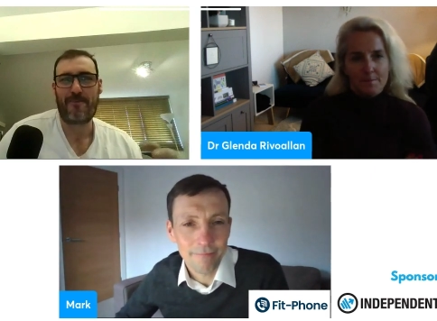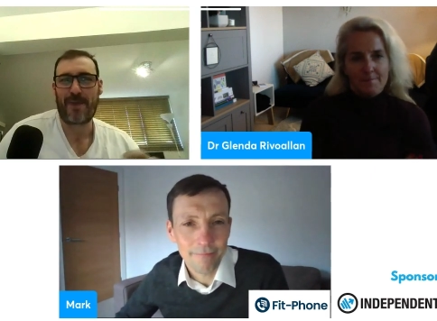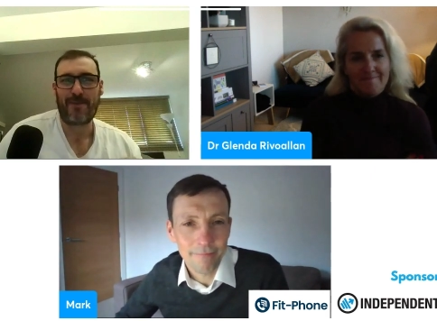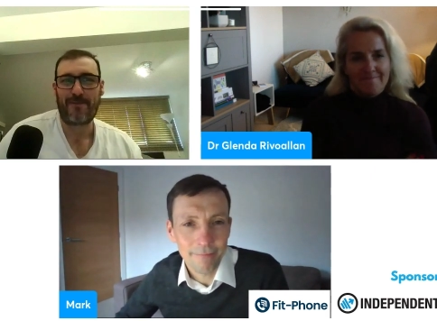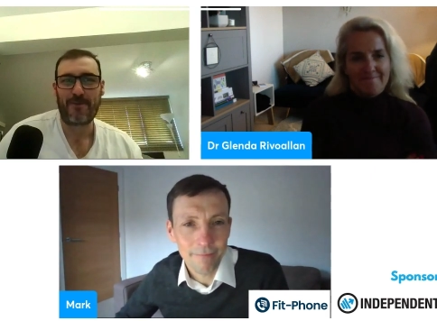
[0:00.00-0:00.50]

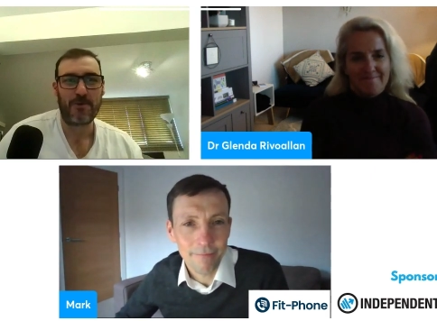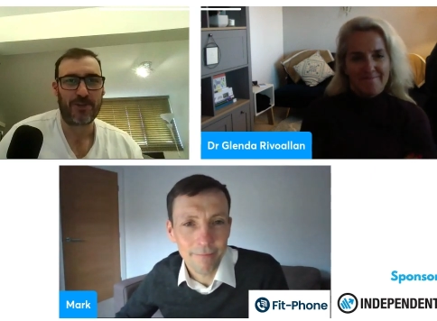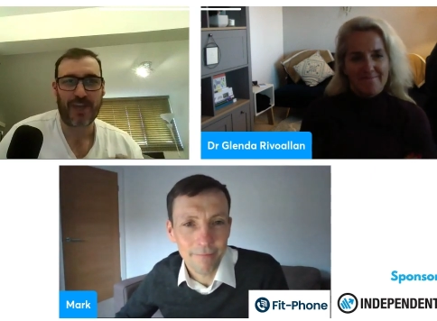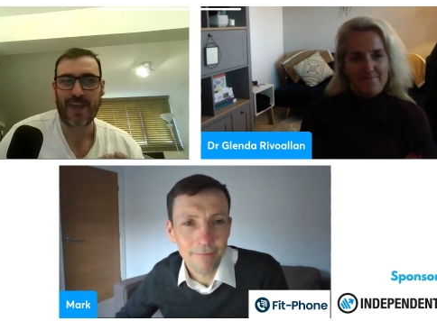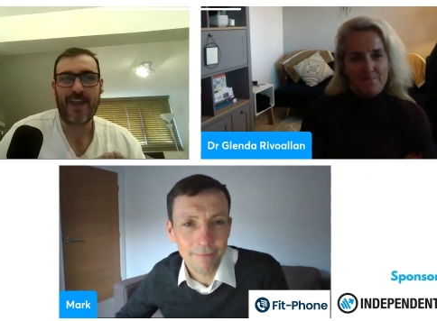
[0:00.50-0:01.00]
Speaker 1: people of
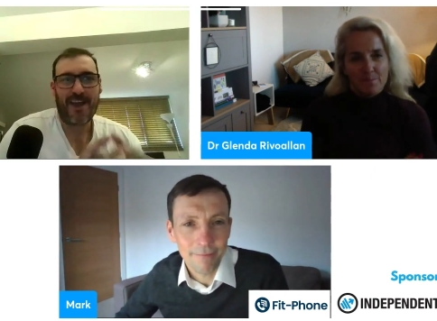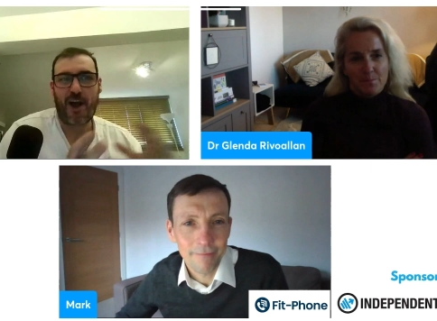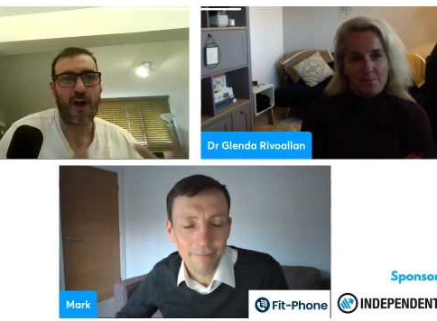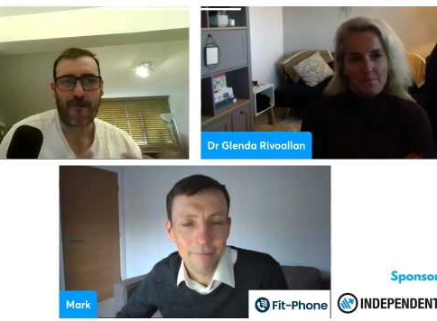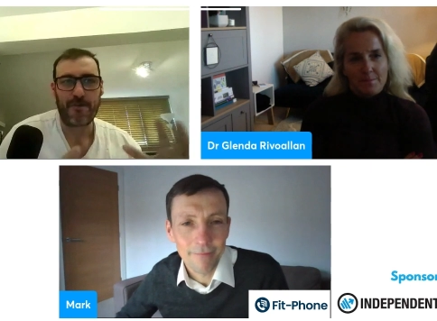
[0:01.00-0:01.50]
Yorkshire
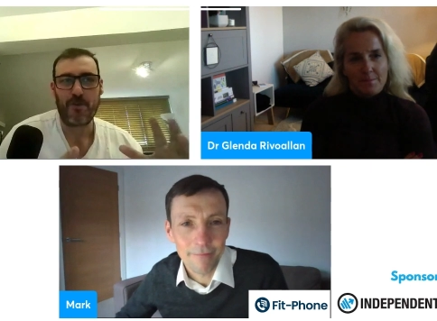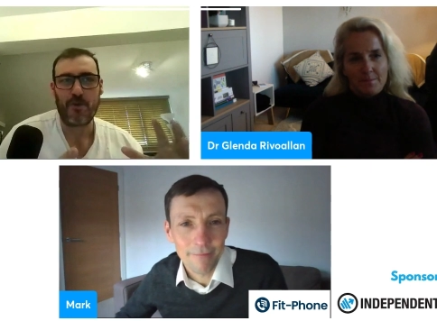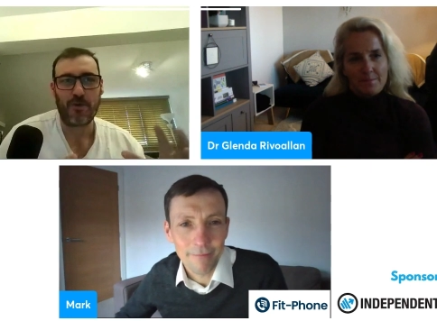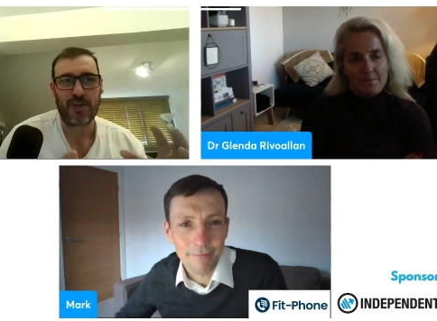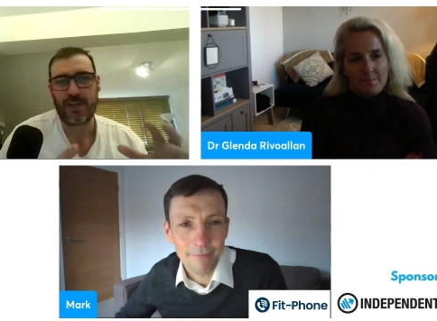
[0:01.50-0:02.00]
are from
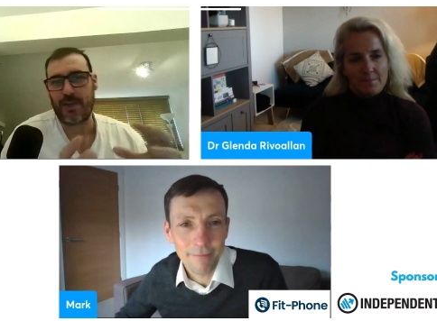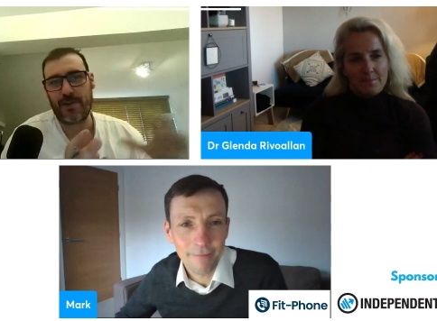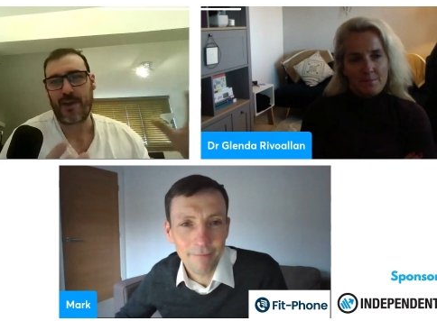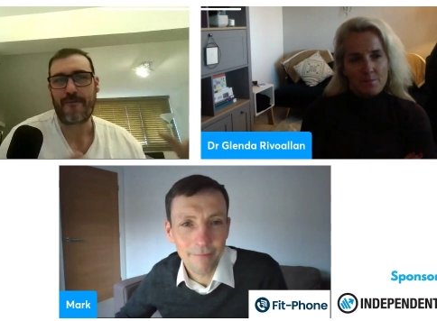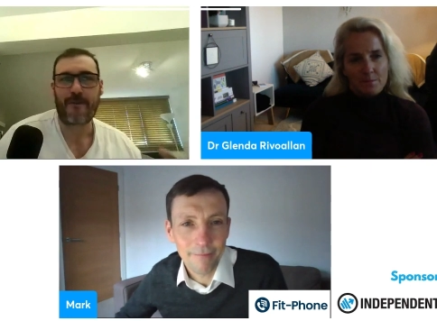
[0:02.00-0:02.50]
Yorkshire. You, you
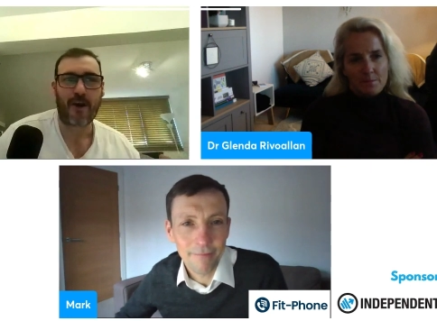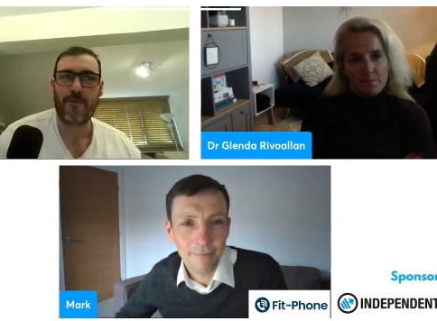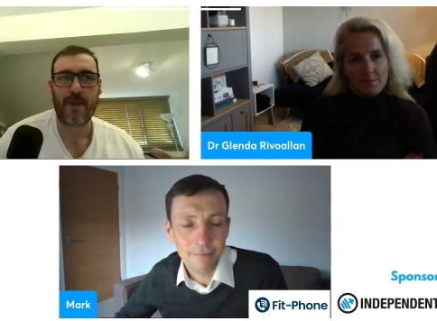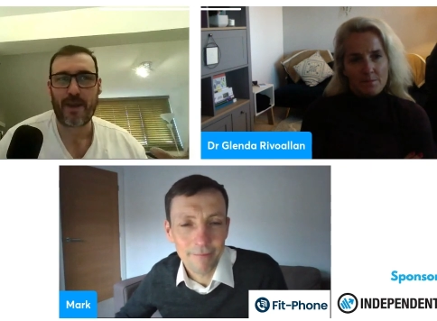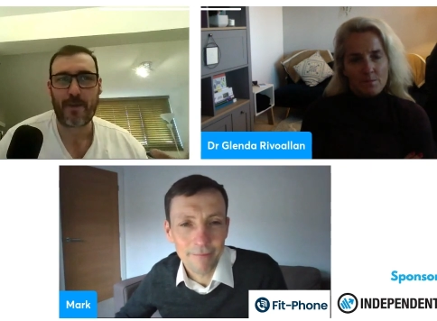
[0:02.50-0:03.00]
don't find them
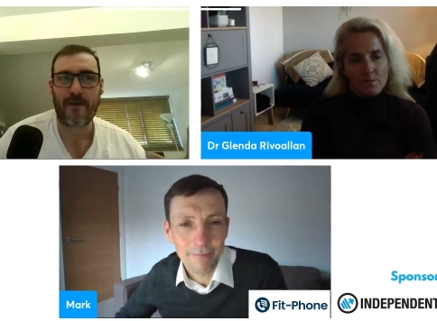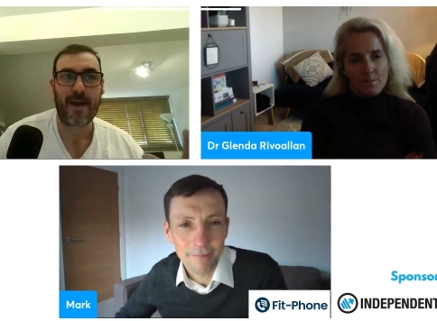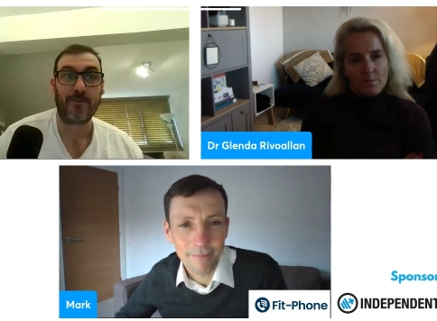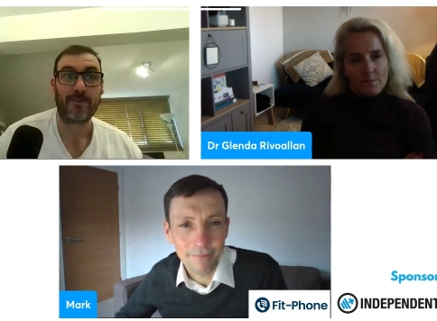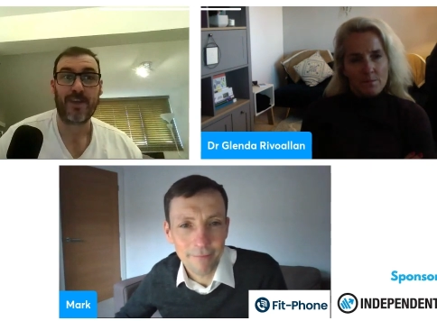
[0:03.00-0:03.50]
anywhere
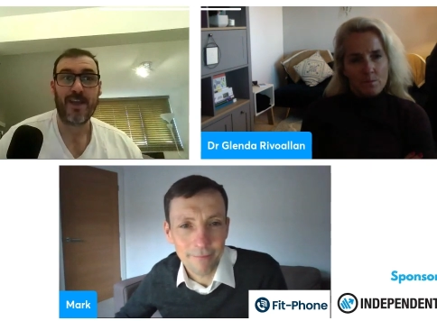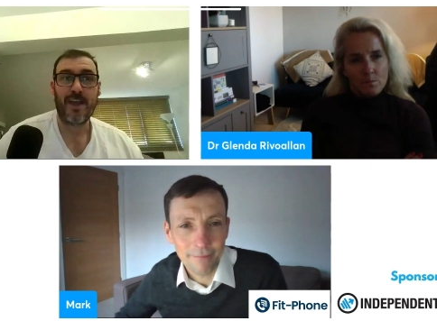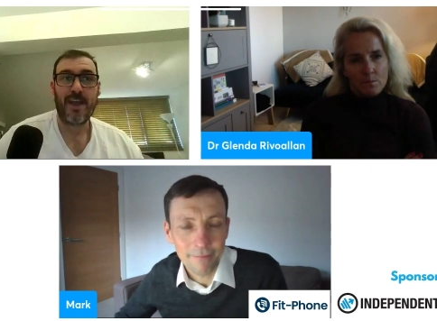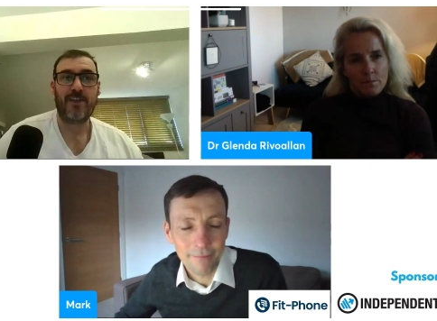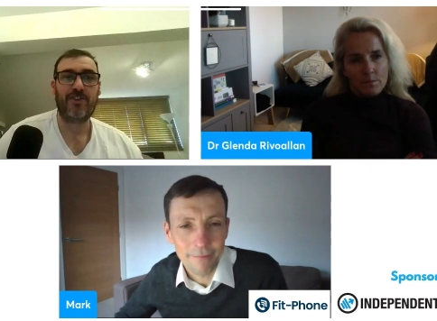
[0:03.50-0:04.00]
else.
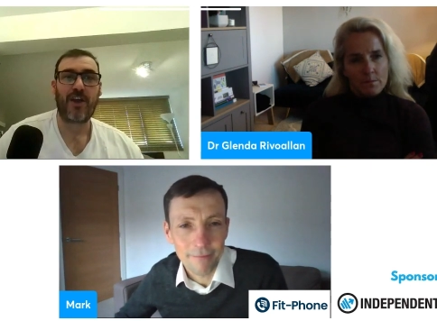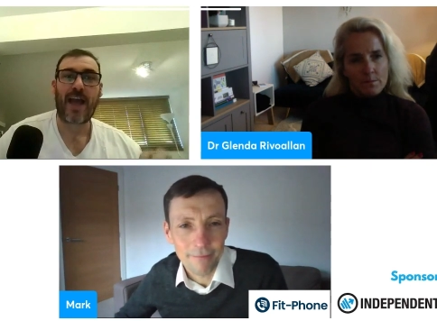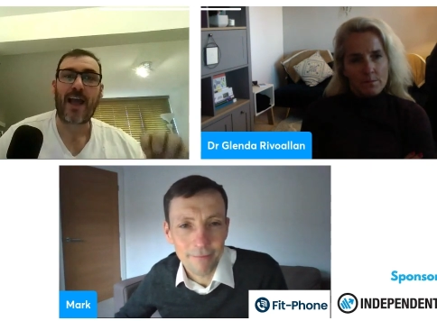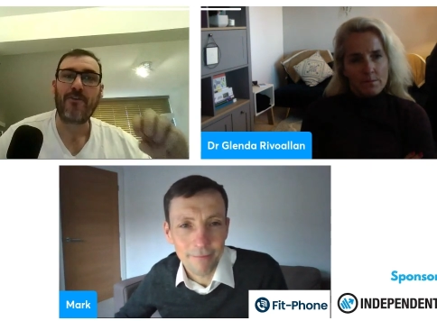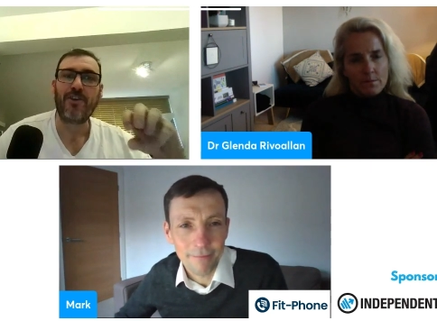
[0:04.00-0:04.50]
And so,
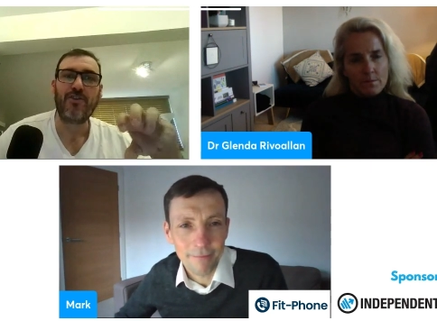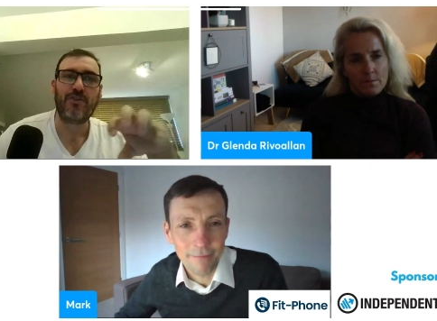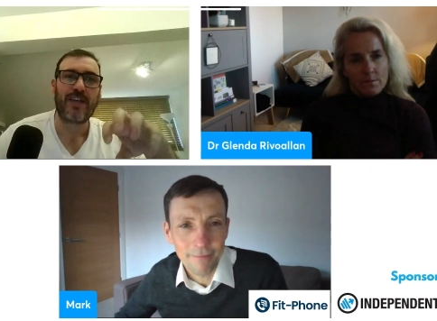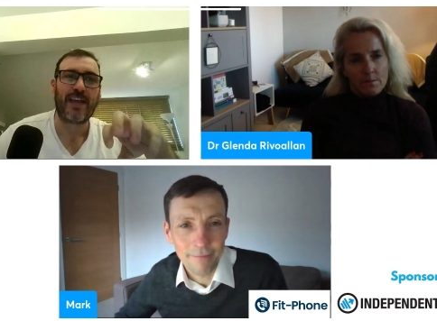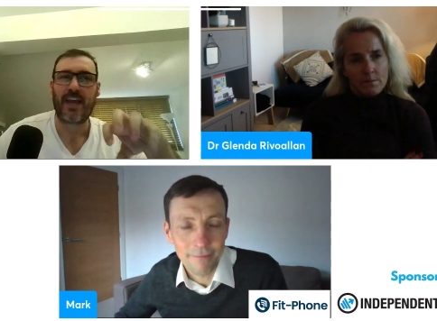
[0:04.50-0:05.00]
how can you
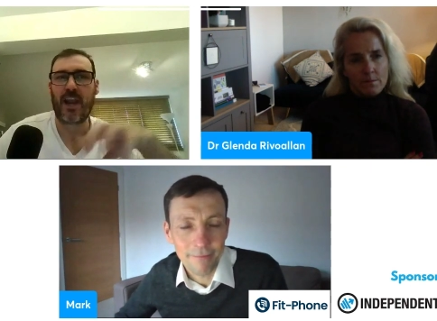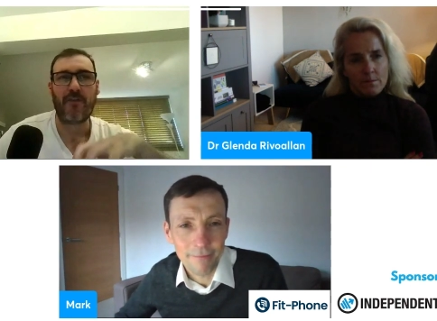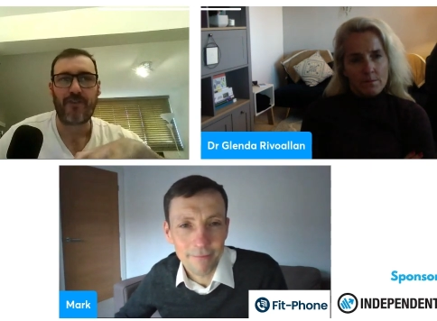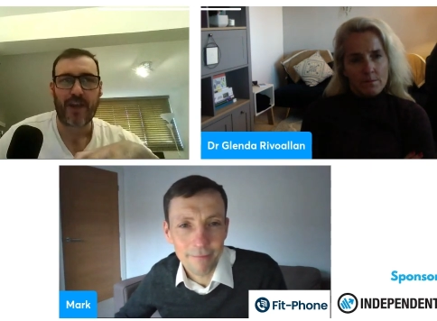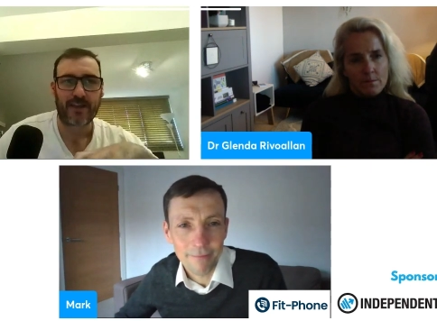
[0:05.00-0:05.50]
take a
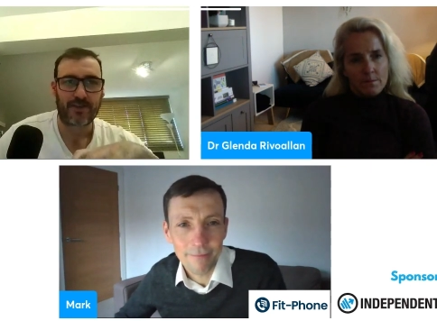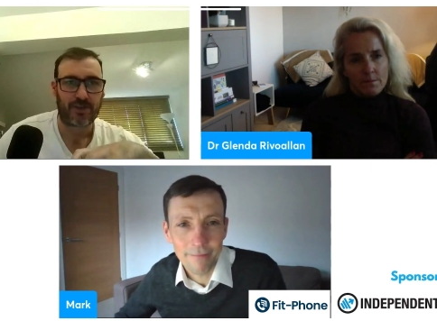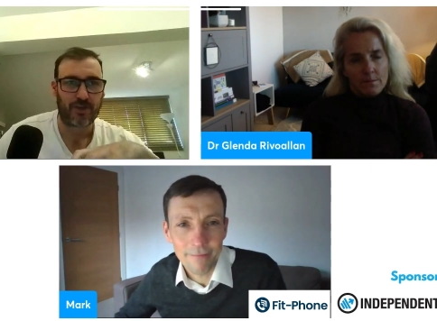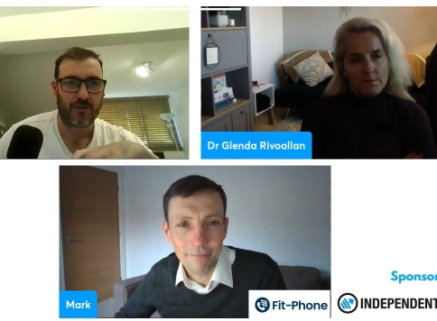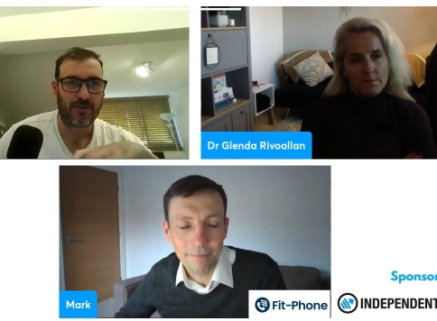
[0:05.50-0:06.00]
London
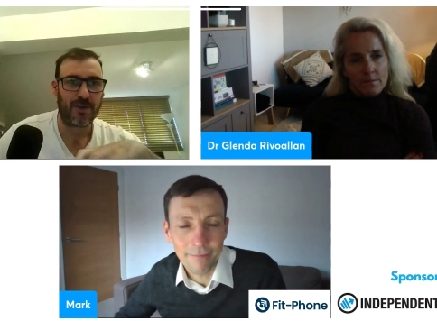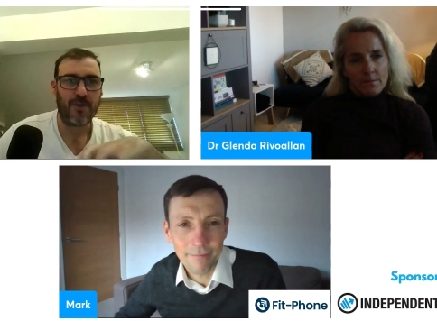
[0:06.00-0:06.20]
attitude